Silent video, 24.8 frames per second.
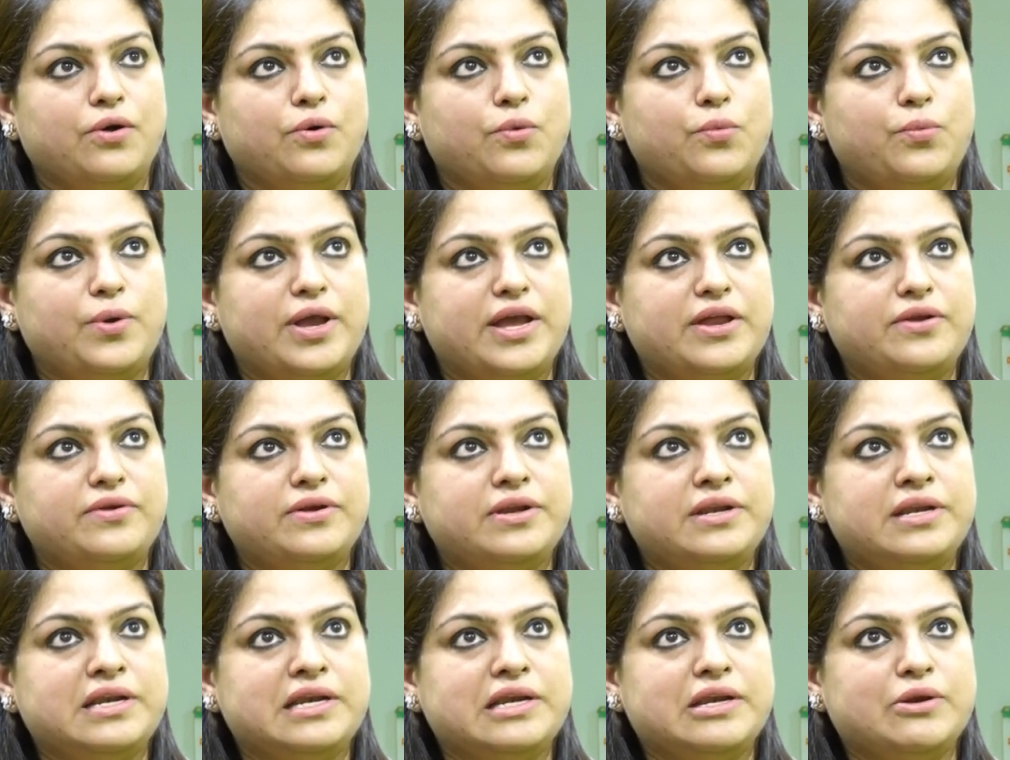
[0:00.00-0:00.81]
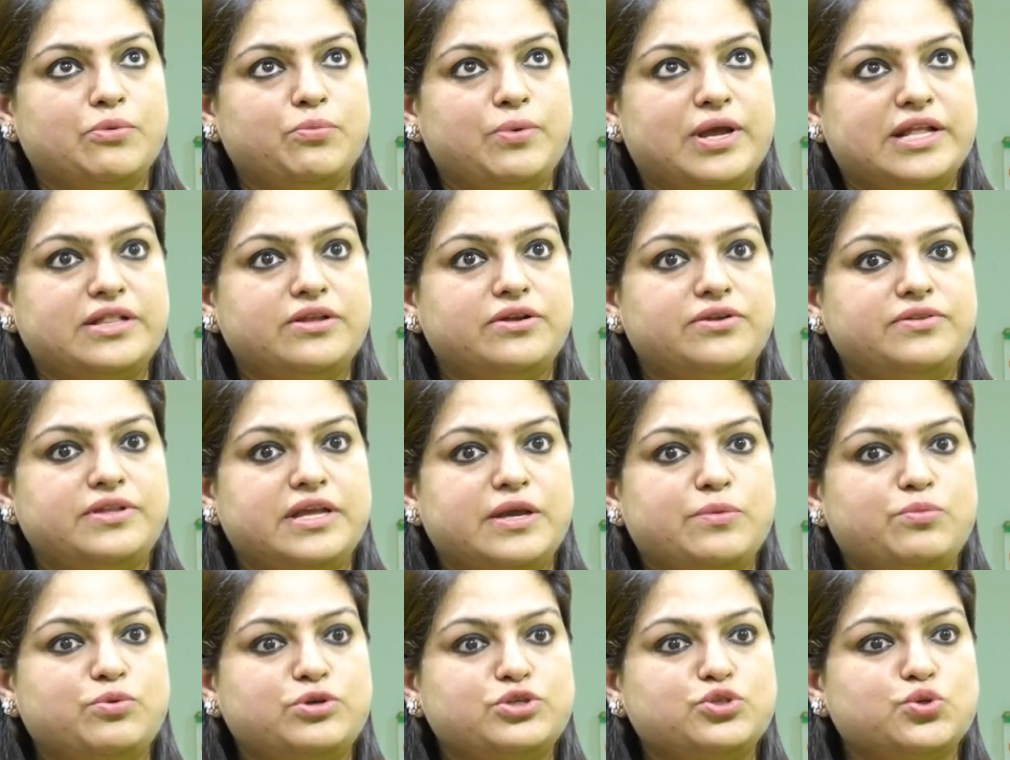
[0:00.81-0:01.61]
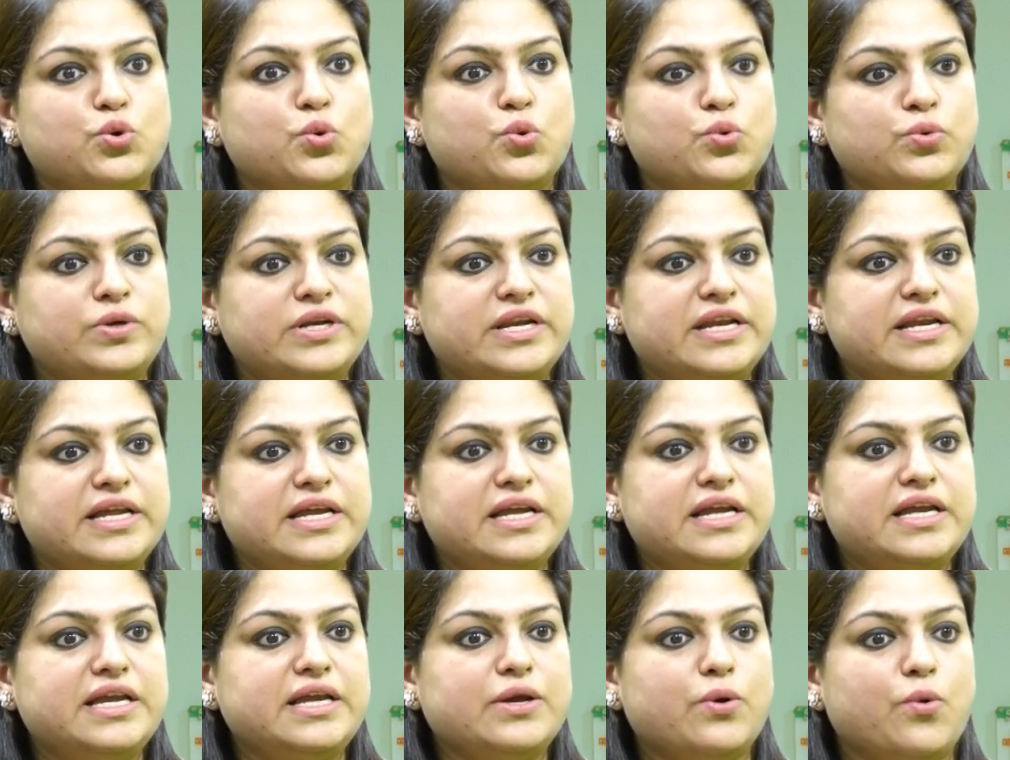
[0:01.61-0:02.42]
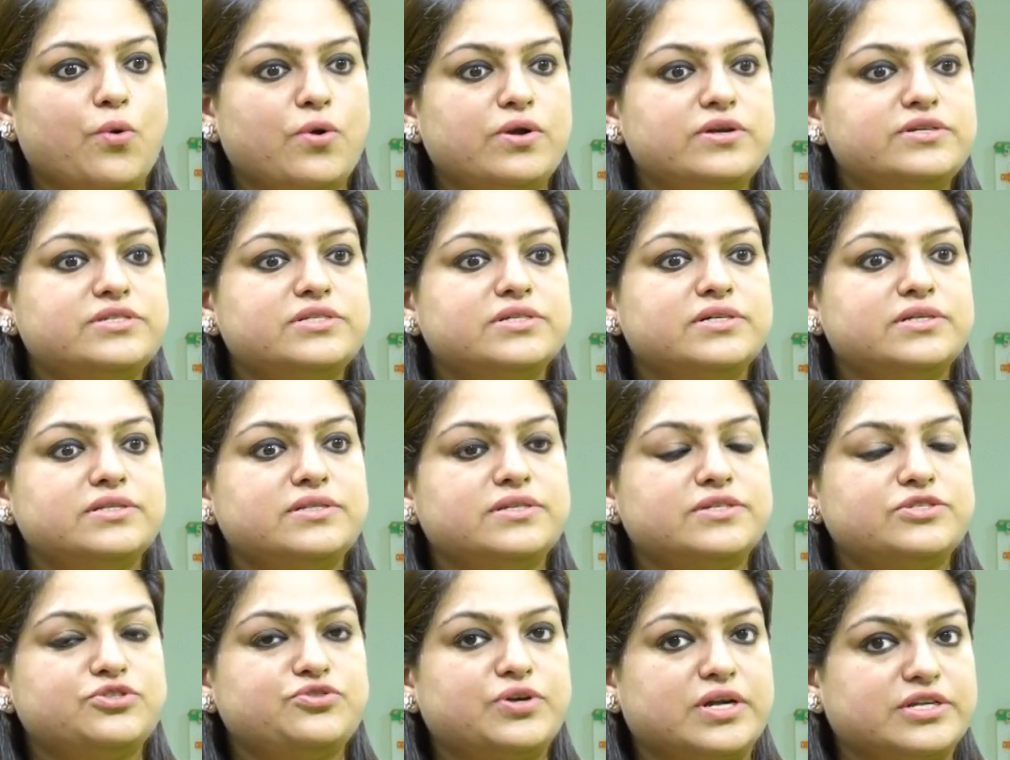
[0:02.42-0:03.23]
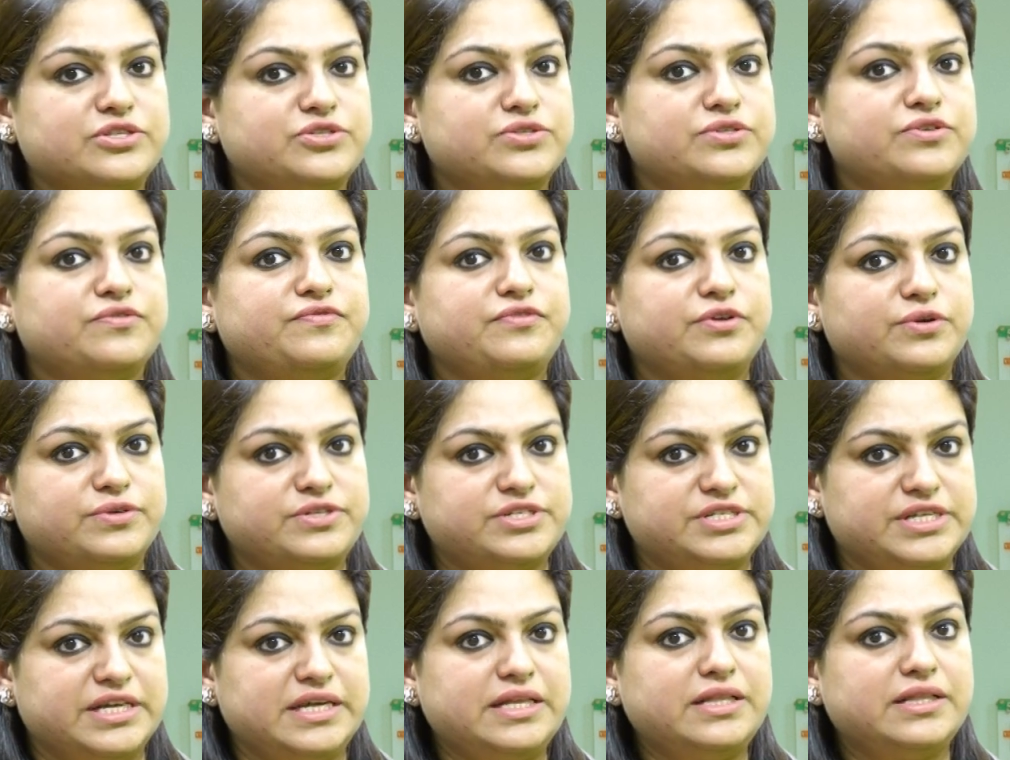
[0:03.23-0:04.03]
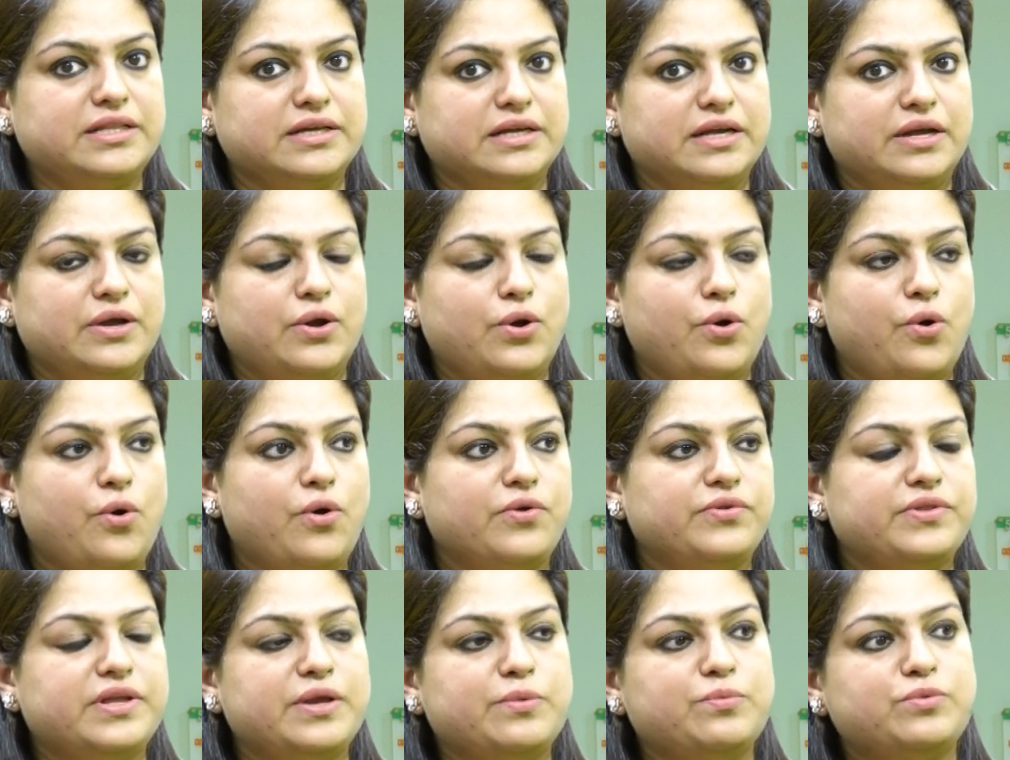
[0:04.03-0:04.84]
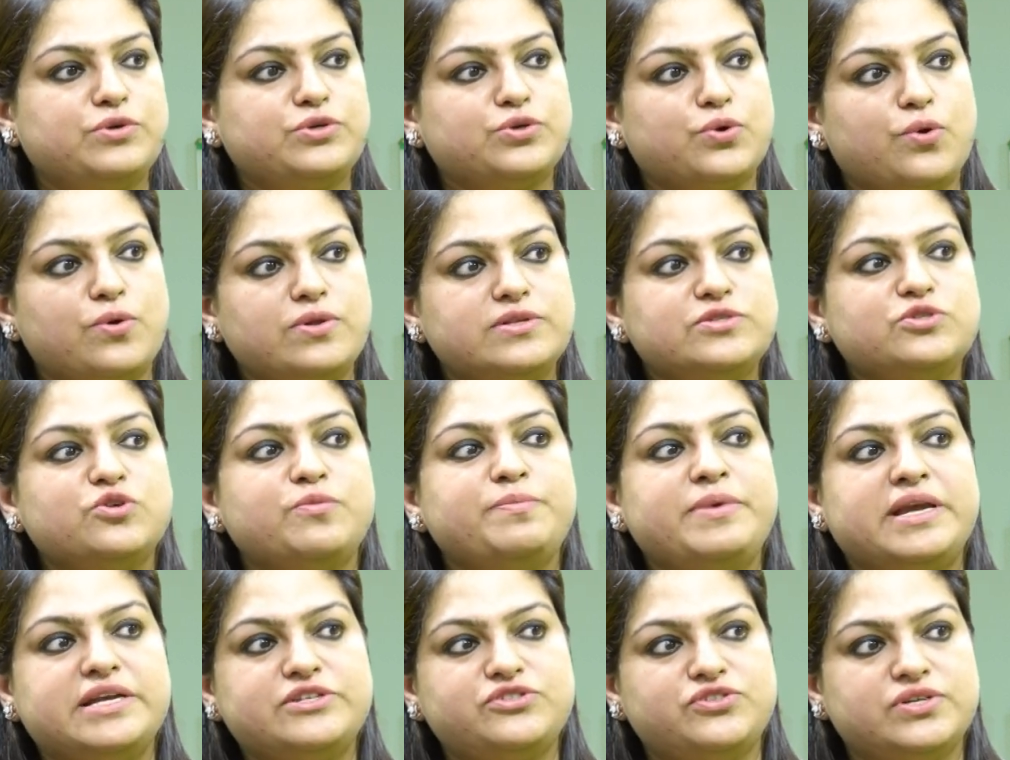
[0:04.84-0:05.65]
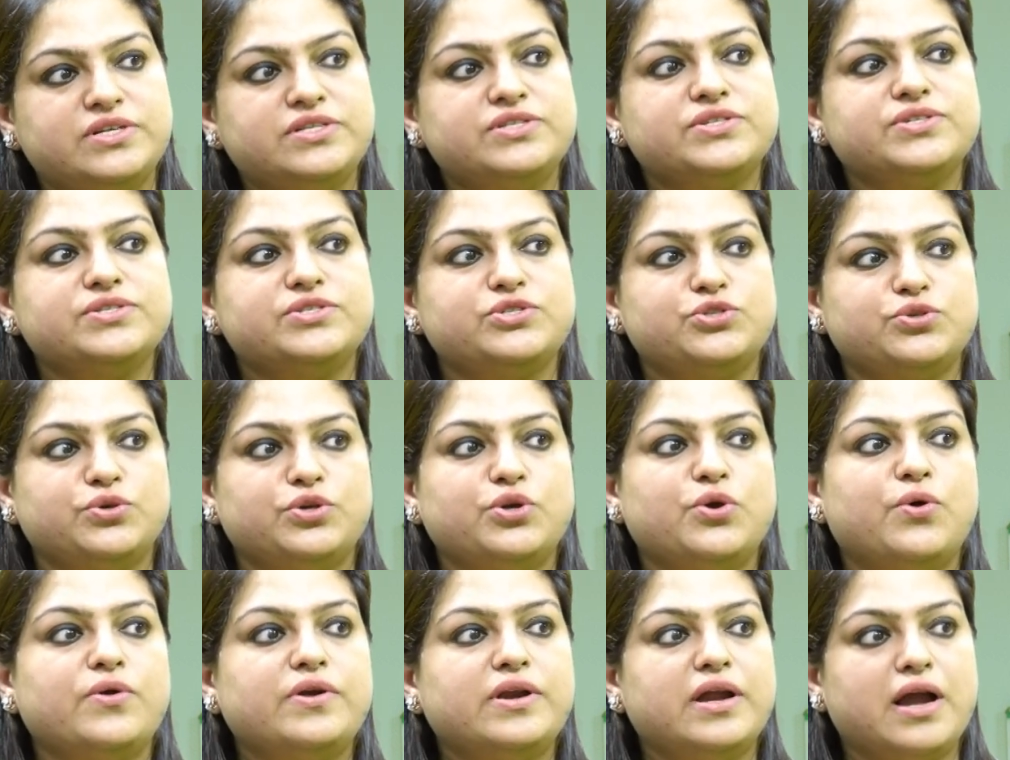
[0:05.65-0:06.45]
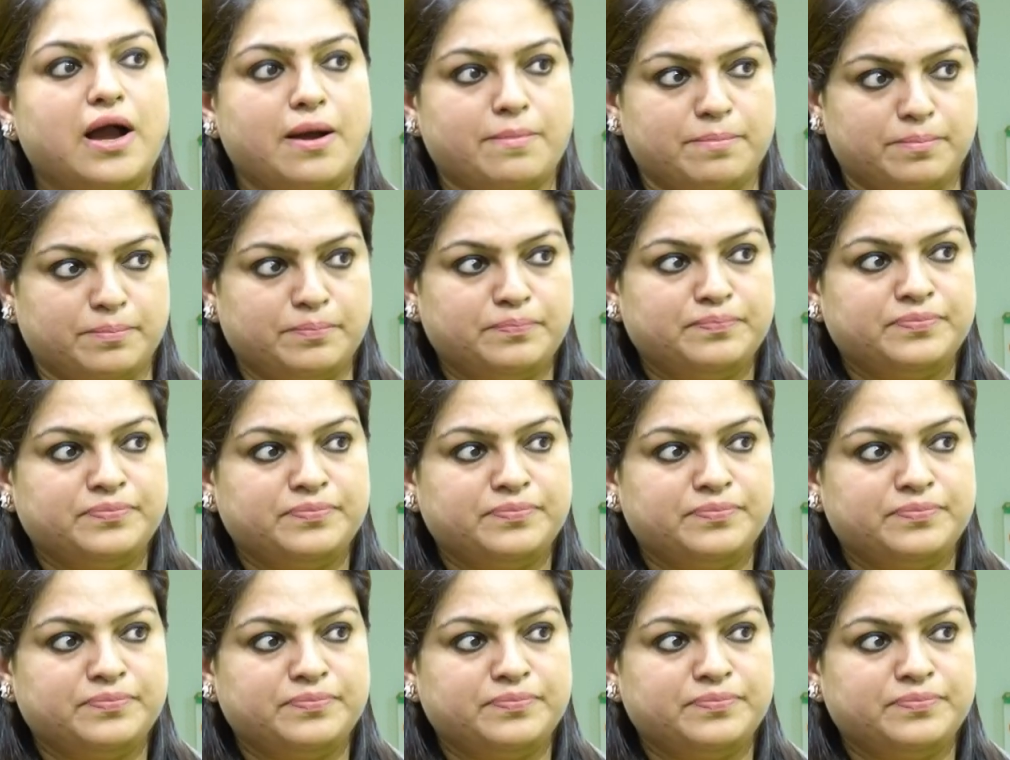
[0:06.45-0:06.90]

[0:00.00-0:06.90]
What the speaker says: wherein whether they would only alter the structure of your teeth or they would also make changes to your gum.